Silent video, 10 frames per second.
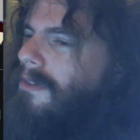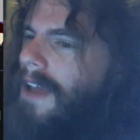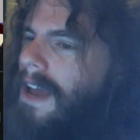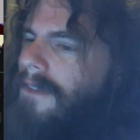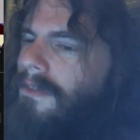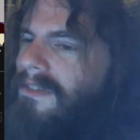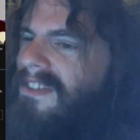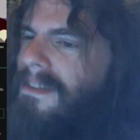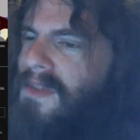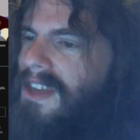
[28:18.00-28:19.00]
to have some
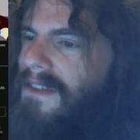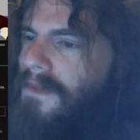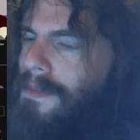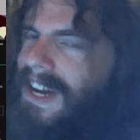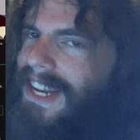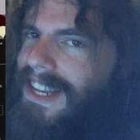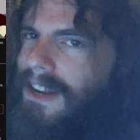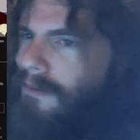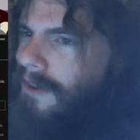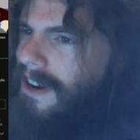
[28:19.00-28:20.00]
sympathy for Biden
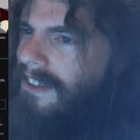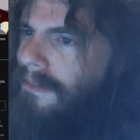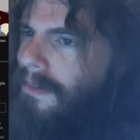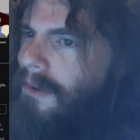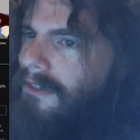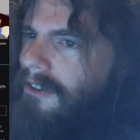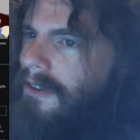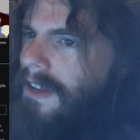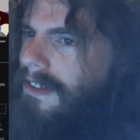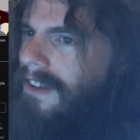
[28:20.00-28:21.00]
here. We're not supposed to
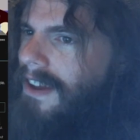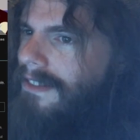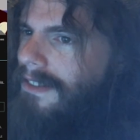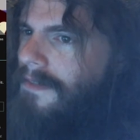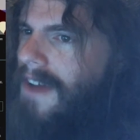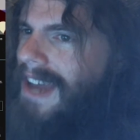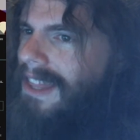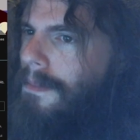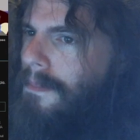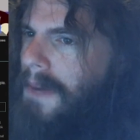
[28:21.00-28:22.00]
criticize the fact
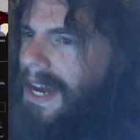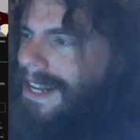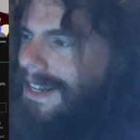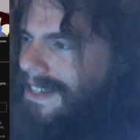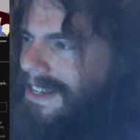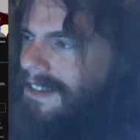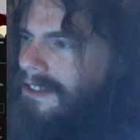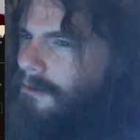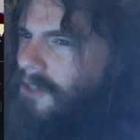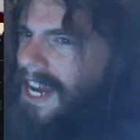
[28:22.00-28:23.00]
that Biden didn't
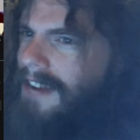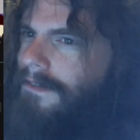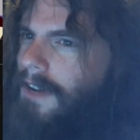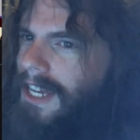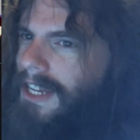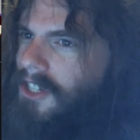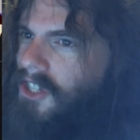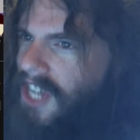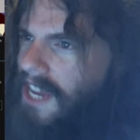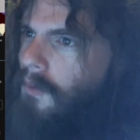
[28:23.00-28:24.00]
do jack fucking
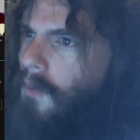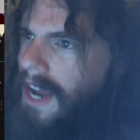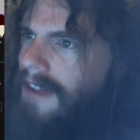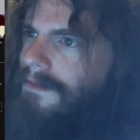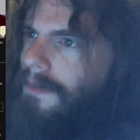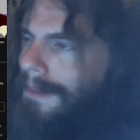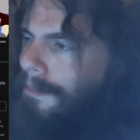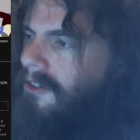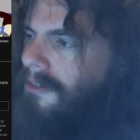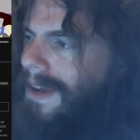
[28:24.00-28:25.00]
shit right from the
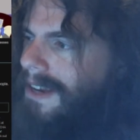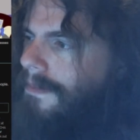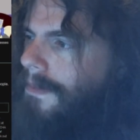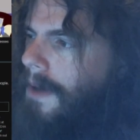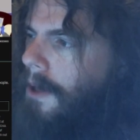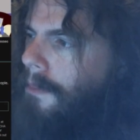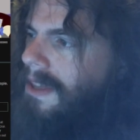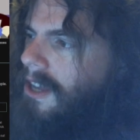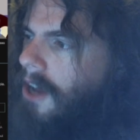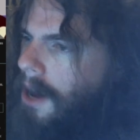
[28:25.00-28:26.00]
perspective of
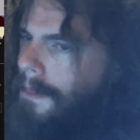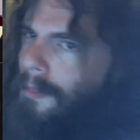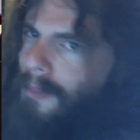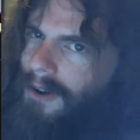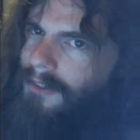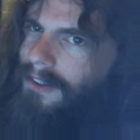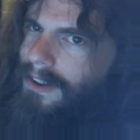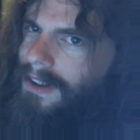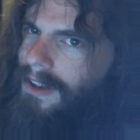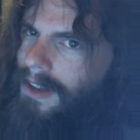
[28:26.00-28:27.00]
helping the common person.
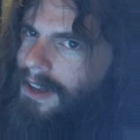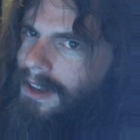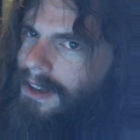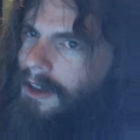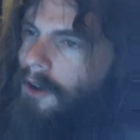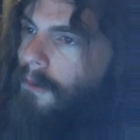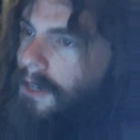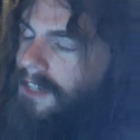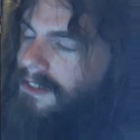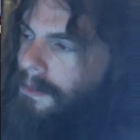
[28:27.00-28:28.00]
We're
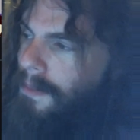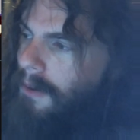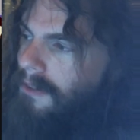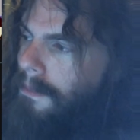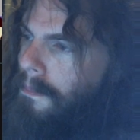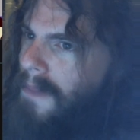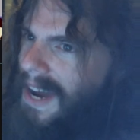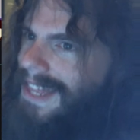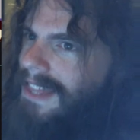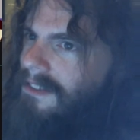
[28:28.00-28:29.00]
just supposed to
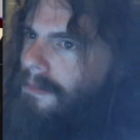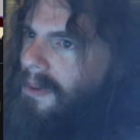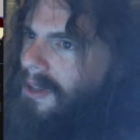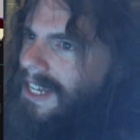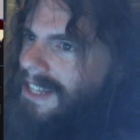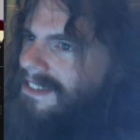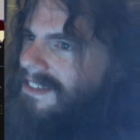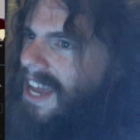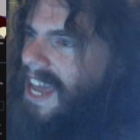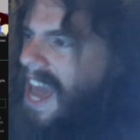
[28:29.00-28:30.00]
bite this bullet and
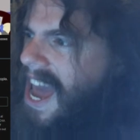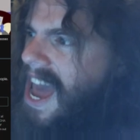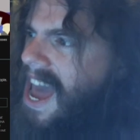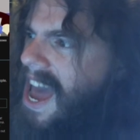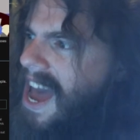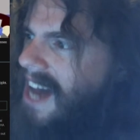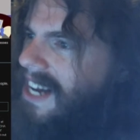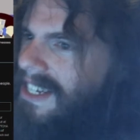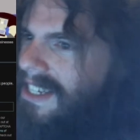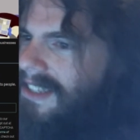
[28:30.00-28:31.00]
say, yeah,
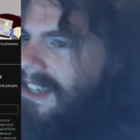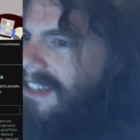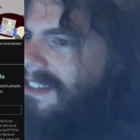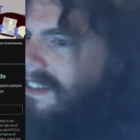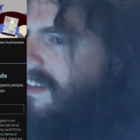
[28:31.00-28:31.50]
this is a